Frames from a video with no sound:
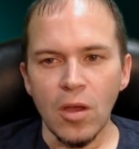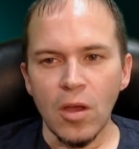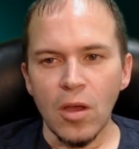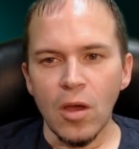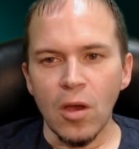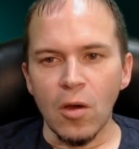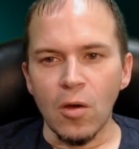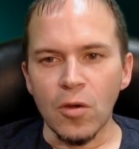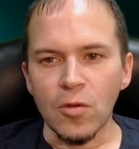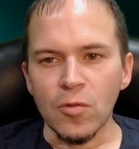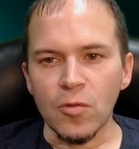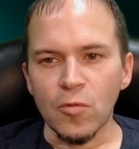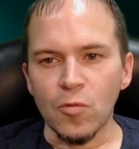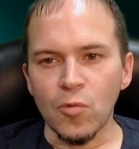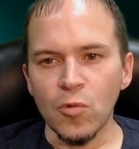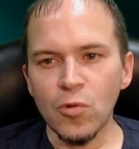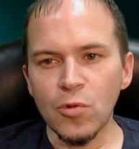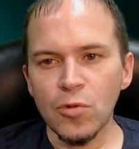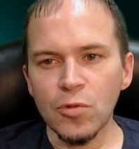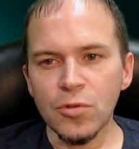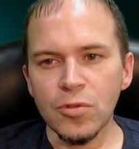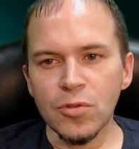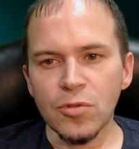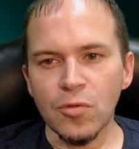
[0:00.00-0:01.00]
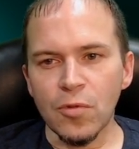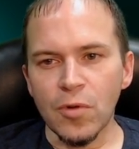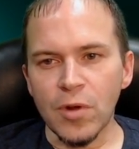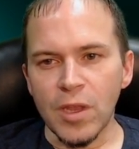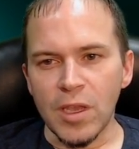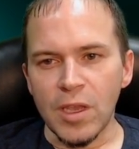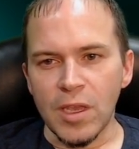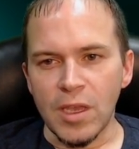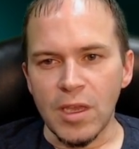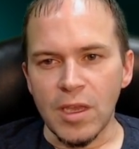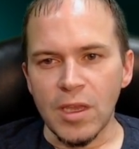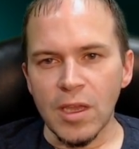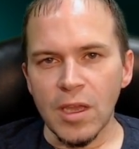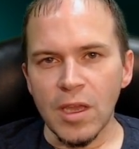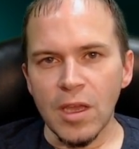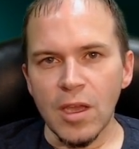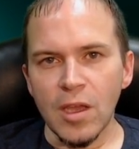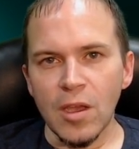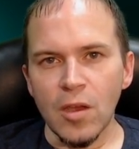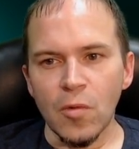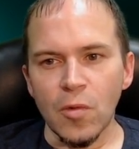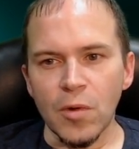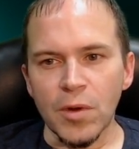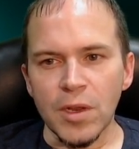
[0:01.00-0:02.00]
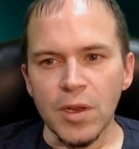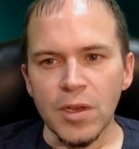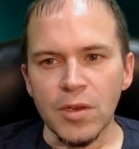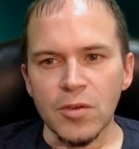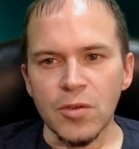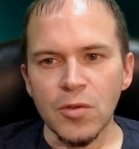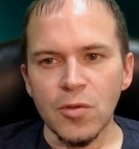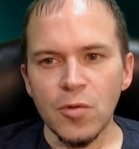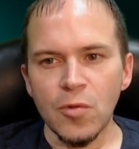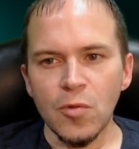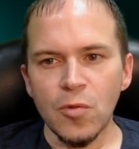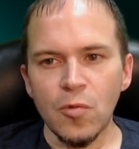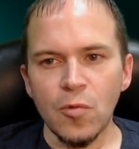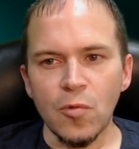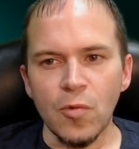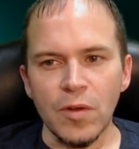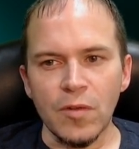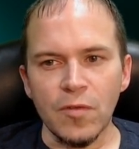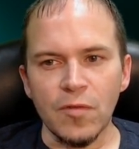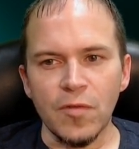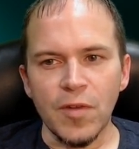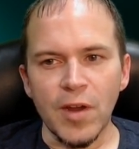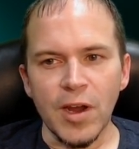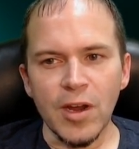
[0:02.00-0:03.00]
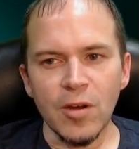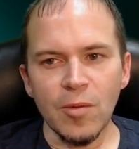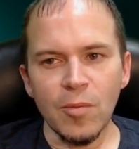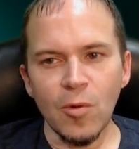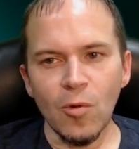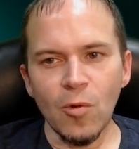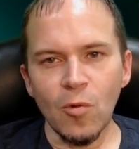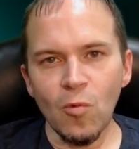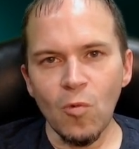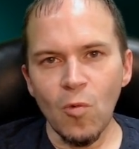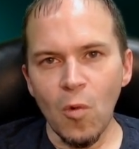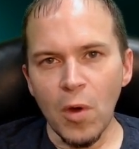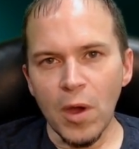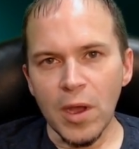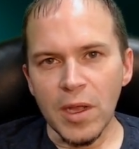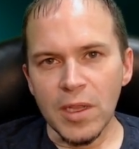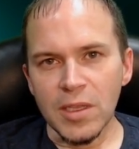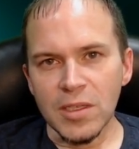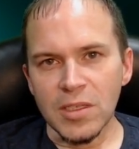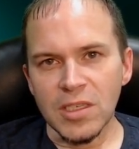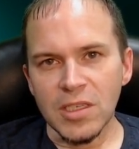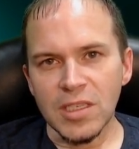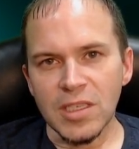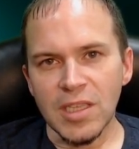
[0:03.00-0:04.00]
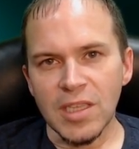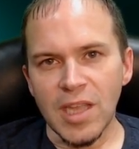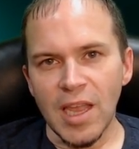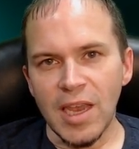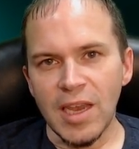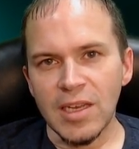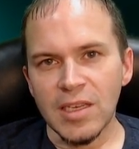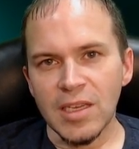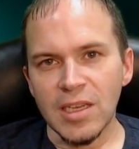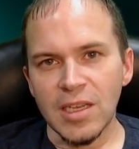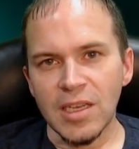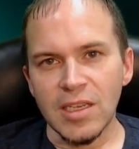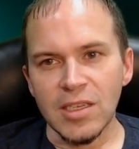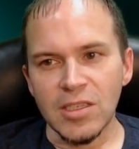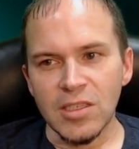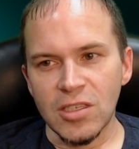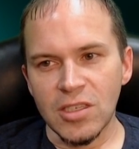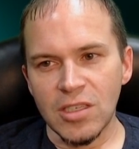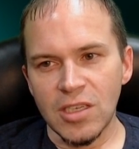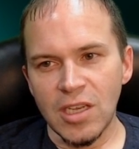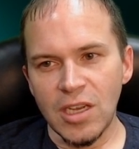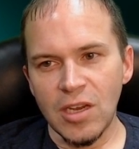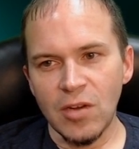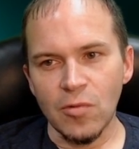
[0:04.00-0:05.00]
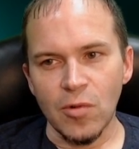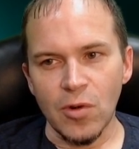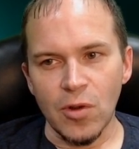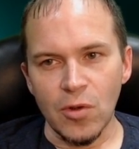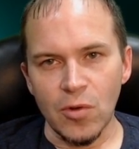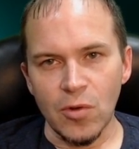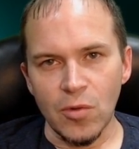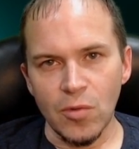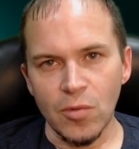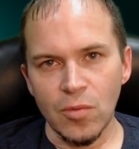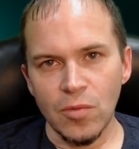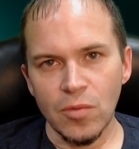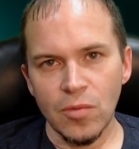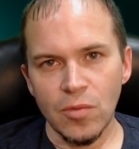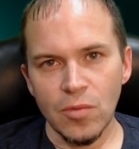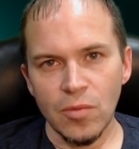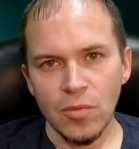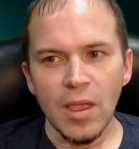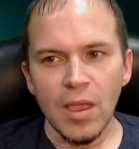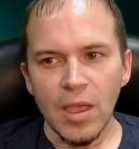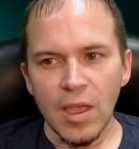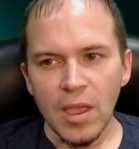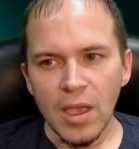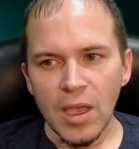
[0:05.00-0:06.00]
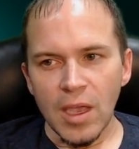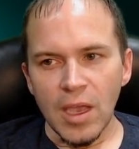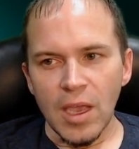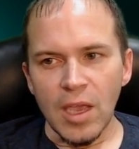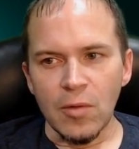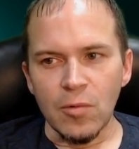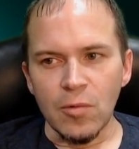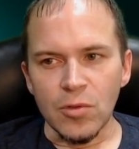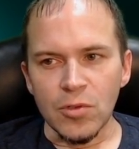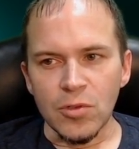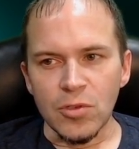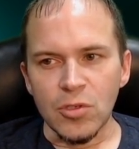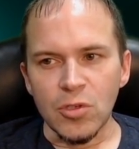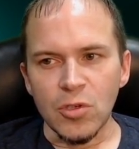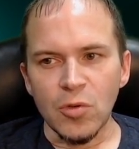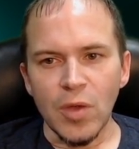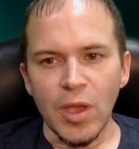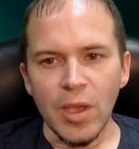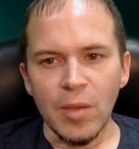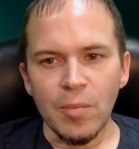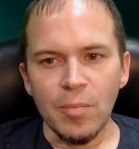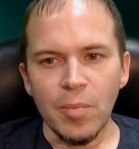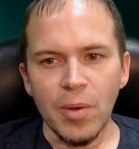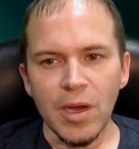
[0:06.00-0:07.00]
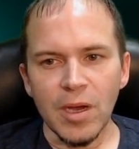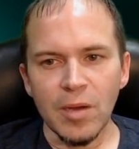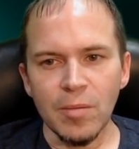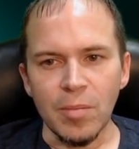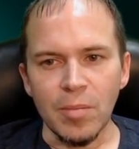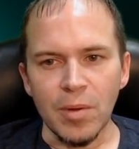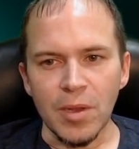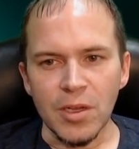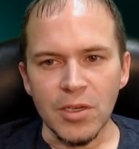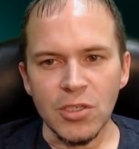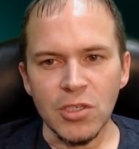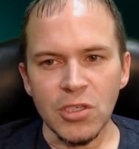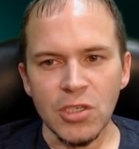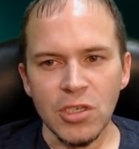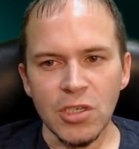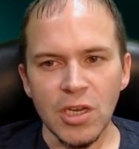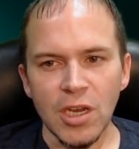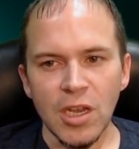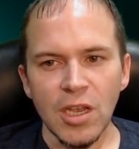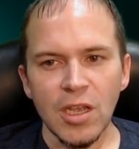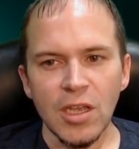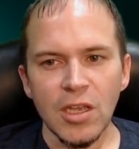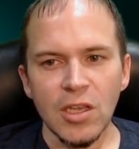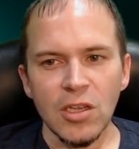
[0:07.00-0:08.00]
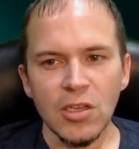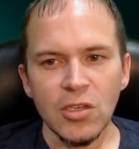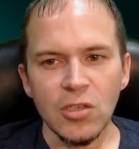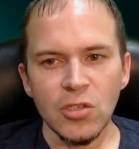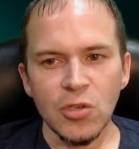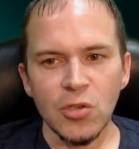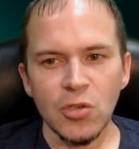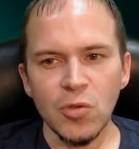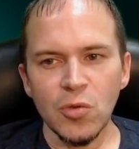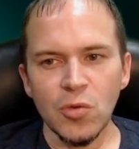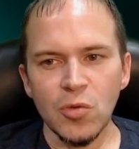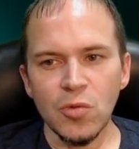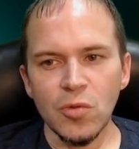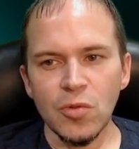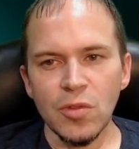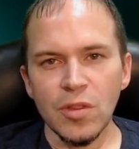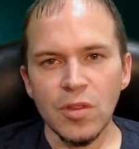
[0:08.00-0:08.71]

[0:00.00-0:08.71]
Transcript: On rule three, we're going to do when variable one state is zero, it will do a publish to